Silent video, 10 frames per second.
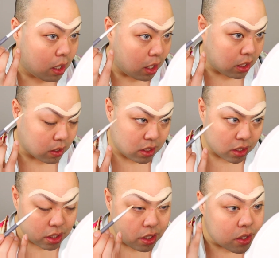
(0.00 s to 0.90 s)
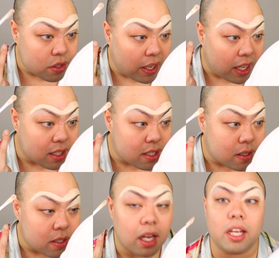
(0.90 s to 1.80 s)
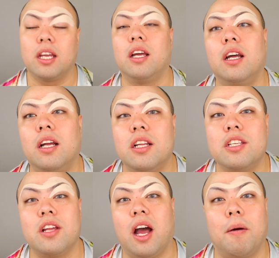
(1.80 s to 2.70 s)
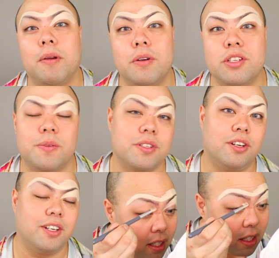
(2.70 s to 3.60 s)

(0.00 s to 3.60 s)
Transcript: and I was such a huge fan, so I was like, so happy when she was on.